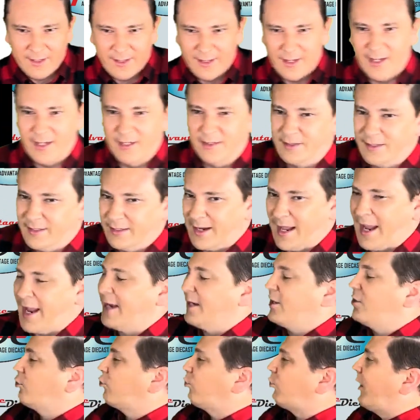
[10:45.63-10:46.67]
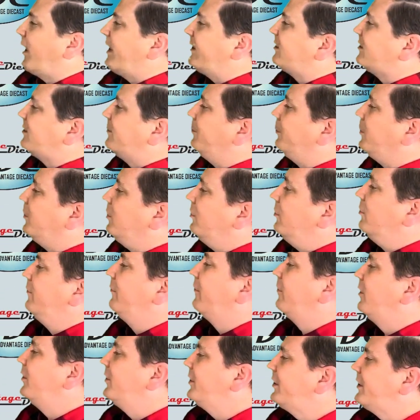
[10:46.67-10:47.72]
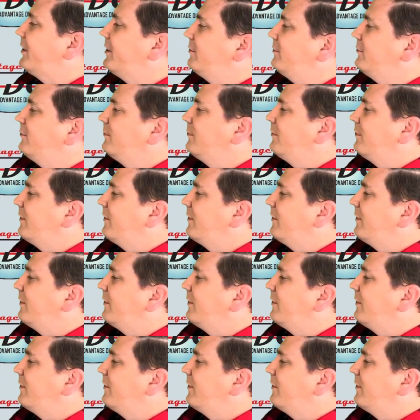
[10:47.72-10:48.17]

He did a Crest Blue version